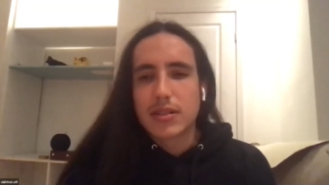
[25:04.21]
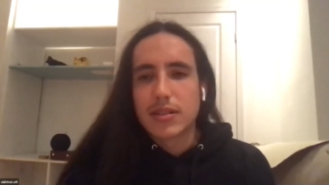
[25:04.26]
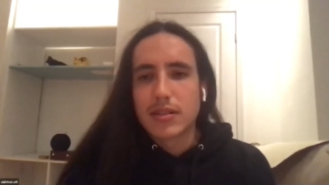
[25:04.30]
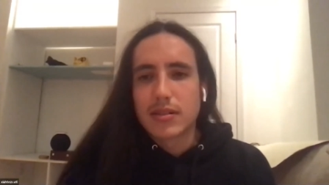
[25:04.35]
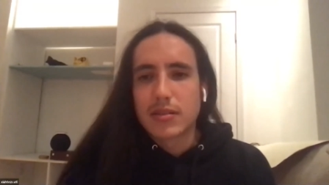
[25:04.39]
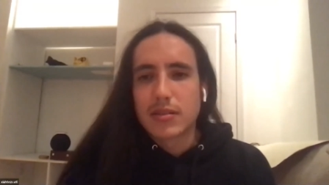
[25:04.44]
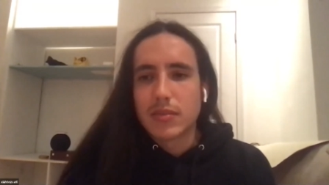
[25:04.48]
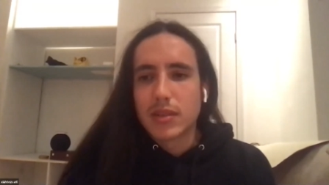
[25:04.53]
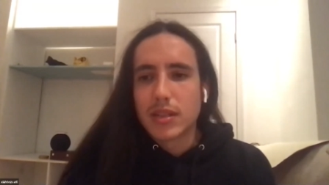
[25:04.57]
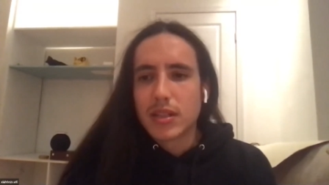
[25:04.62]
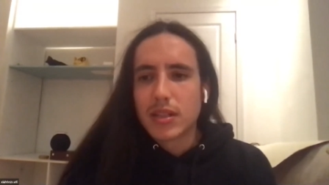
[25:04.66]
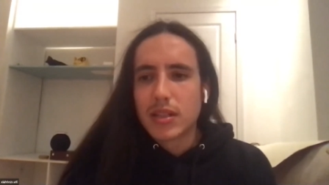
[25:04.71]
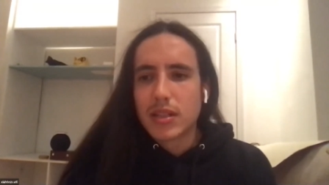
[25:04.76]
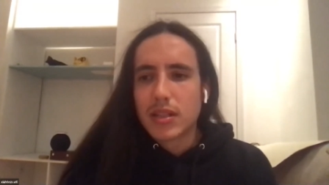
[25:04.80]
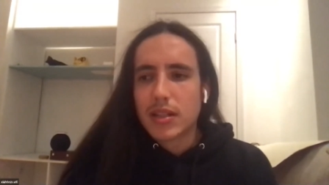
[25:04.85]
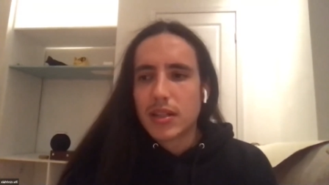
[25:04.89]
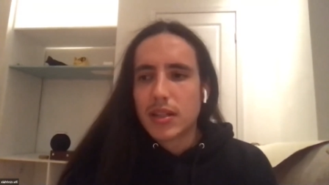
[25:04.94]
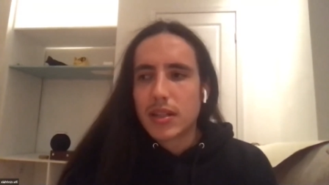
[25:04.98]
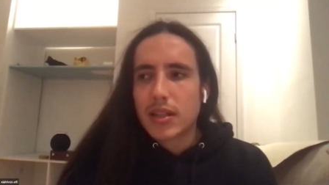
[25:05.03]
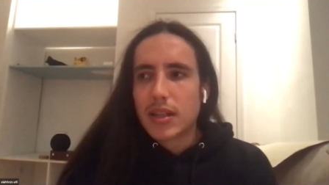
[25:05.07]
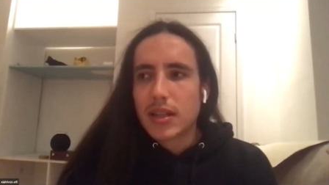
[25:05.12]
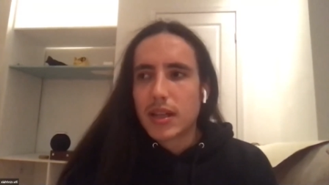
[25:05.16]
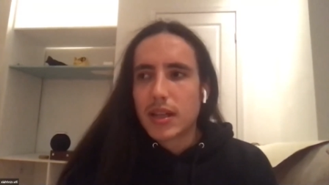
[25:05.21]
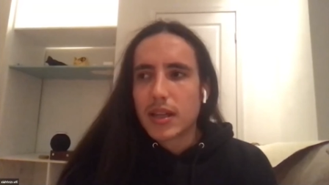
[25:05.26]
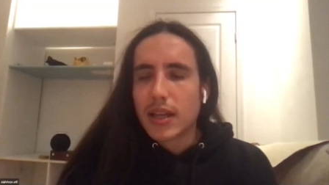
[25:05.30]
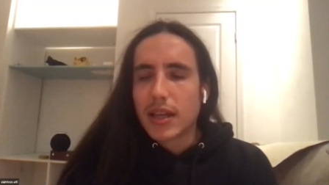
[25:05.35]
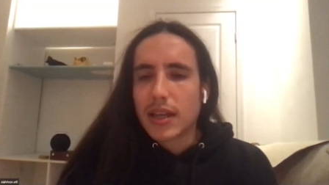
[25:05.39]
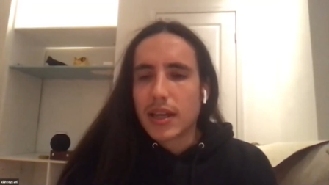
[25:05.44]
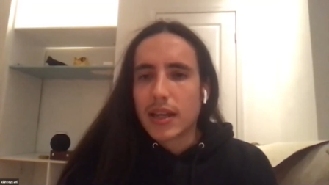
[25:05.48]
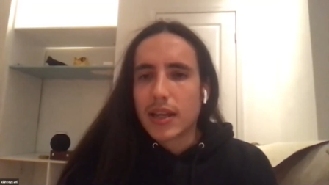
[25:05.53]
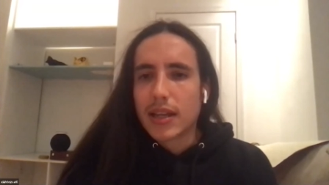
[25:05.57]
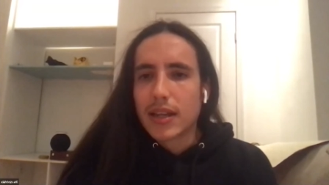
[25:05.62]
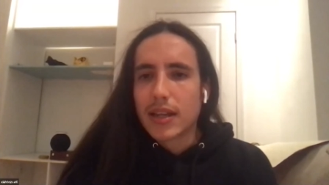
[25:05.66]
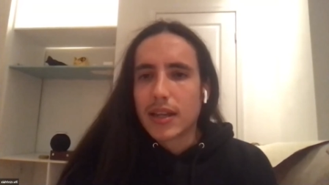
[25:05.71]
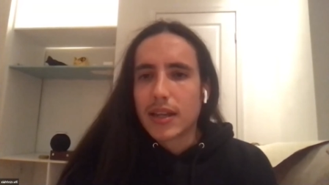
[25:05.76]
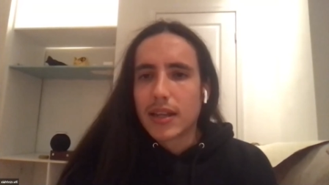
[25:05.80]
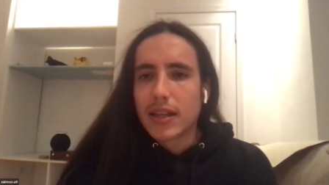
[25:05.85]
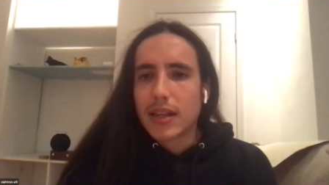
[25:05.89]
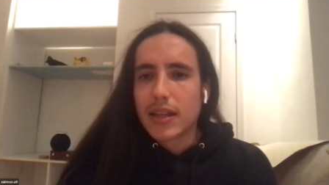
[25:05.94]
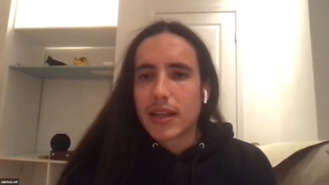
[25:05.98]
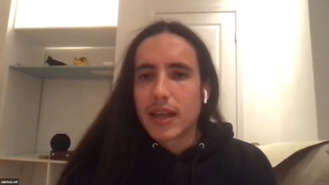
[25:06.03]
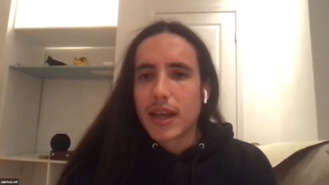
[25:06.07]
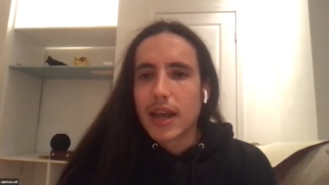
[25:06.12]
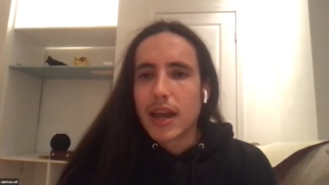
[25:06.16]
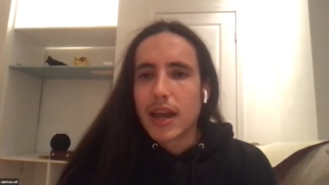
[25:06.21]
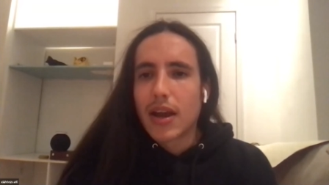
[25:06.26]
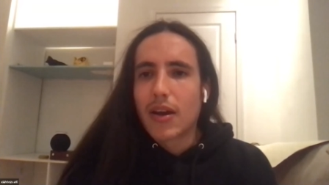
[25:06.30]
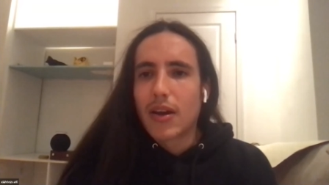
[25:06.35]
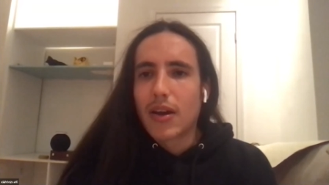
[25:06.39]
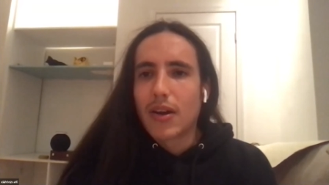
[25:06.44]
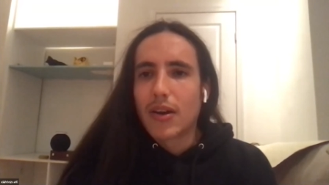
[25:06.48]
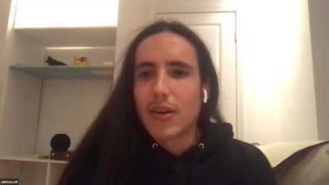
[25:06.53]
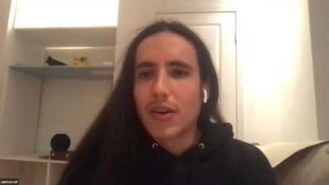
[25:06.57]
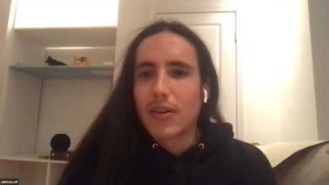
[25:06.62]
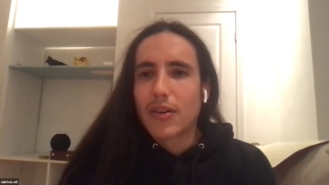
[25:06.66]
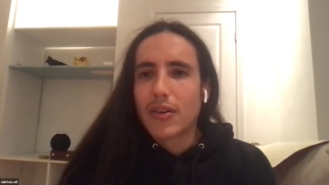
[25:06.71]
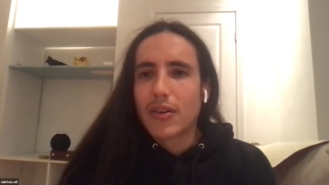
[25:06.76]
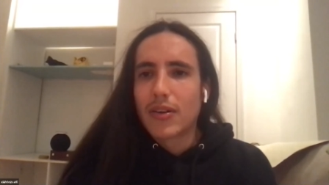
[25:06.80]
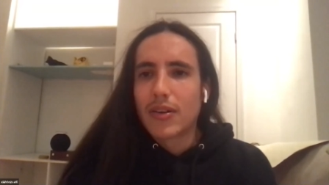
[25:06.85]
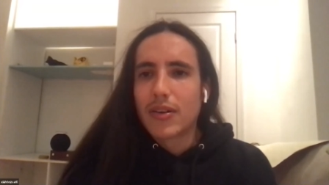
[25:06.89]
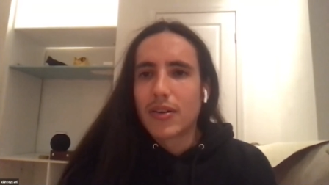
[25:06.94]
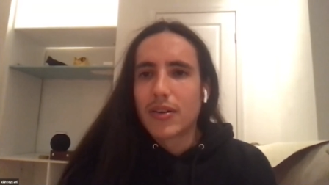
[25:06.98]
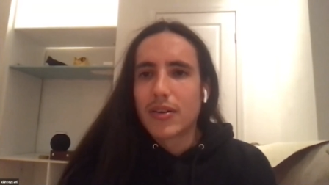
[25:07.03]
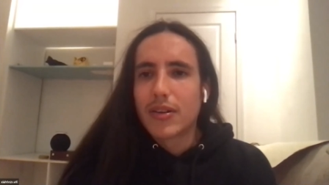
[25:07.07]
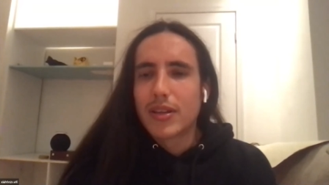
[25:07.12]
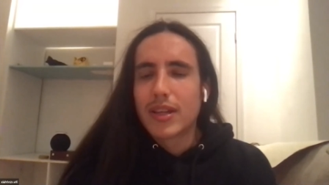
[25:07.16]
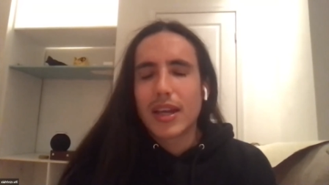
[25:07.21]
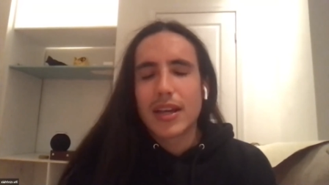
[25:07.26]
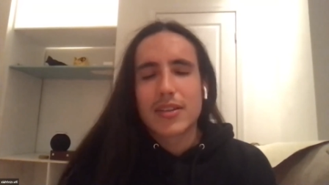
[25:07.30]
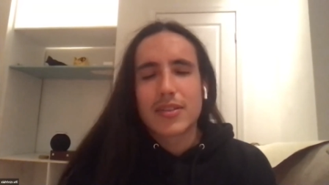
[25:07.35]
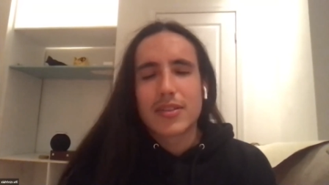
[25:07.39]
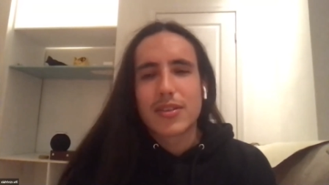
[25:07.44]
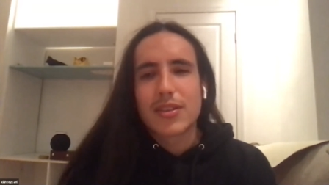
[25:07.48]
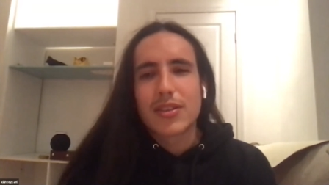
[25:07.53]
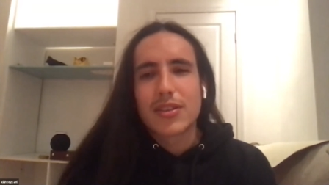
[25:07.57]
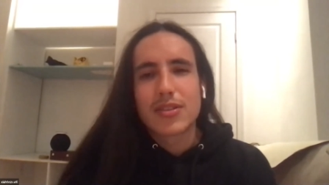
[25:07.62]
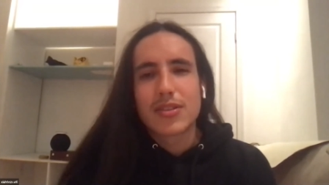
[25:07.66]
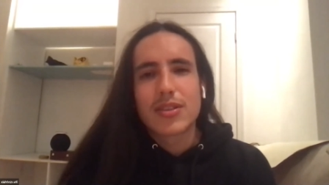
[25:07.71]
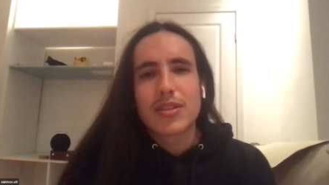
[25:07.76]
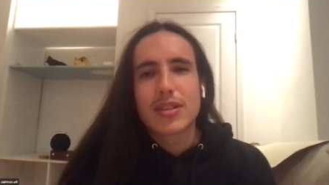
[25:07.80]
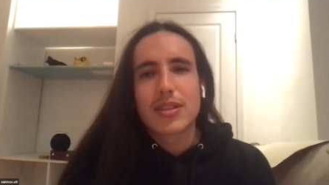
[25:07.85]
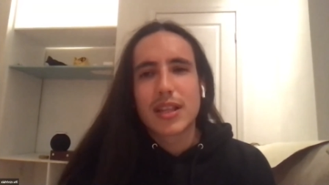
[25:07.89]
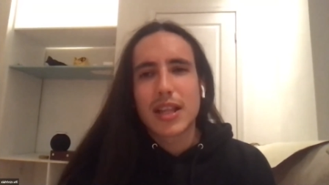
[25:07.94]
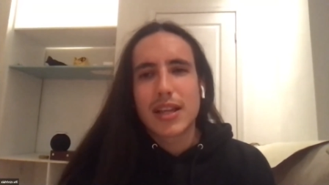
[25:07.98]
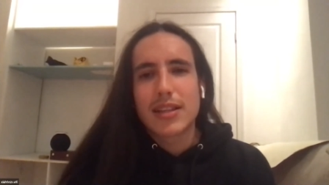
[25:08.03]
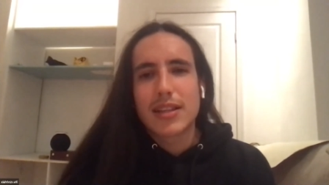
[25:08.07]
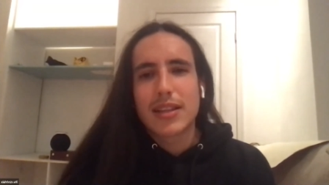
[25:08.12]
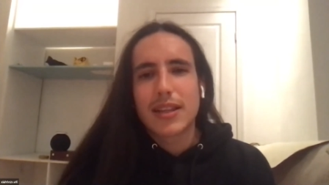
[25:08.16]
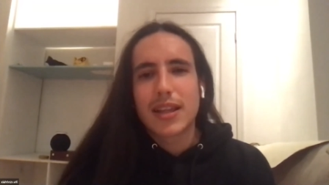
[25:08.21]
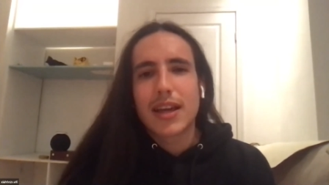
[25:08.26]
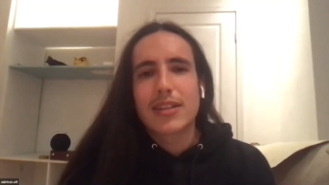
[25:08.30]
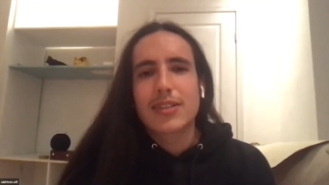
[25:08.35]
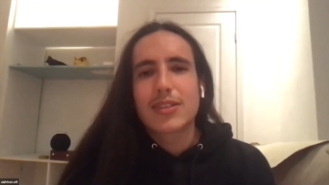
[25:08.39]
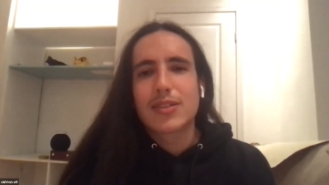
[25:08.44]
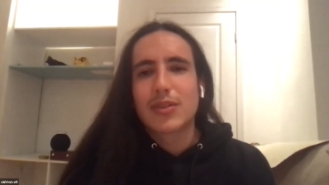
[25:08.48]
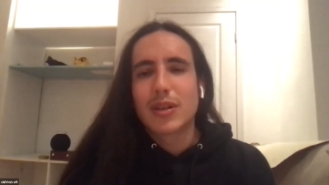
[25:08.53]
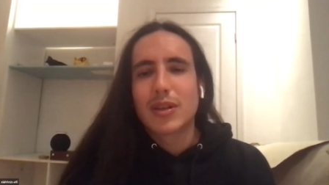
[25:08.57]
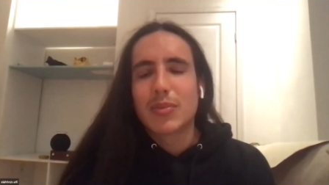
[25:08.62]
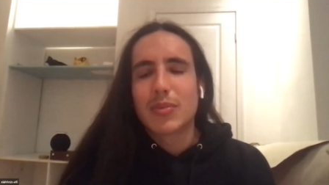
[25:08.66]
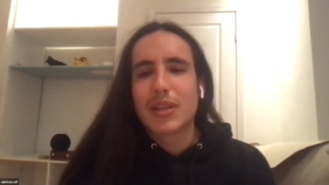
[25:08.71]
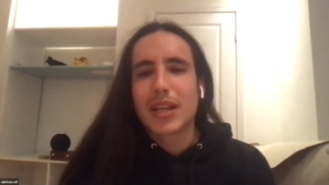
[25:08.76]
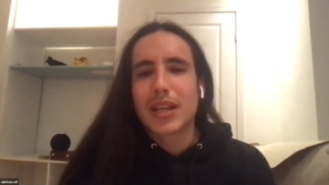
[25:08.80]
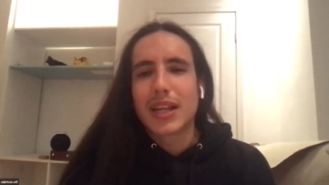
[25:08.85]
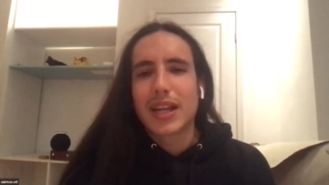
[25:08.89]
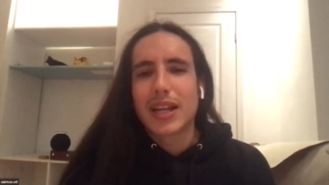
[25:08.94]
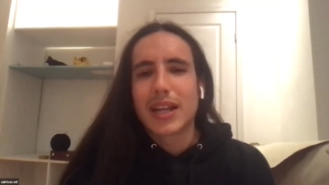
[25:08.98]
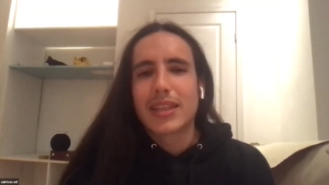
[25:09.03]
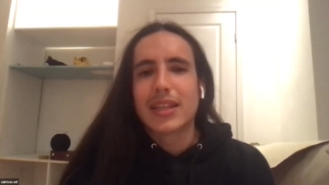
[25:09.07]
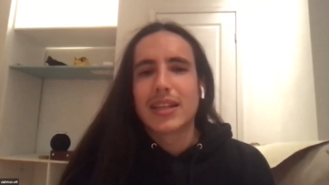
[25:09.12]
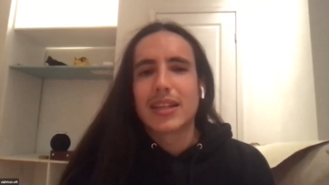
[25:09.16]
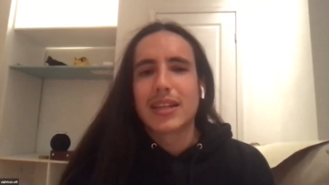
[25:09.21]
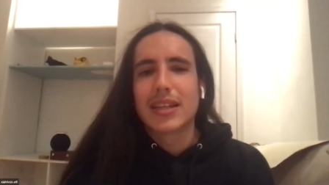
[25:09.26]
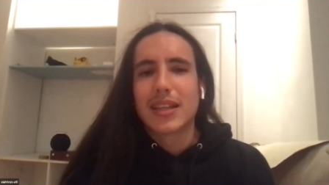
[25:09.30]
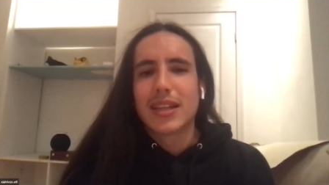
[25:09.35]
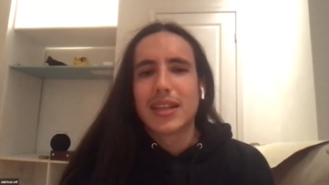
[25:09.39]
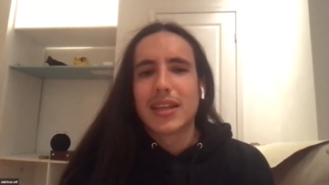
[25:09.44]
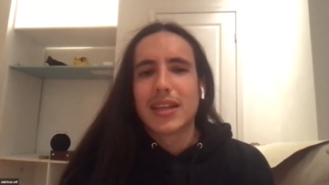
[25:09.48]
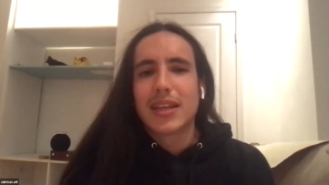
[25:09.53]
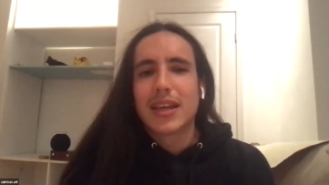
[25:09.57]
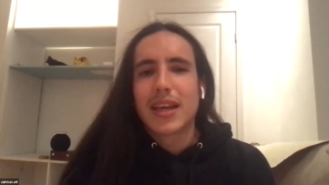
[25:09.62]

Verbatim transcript: Um and how yeah, so so there's a lot lot to it, but like I think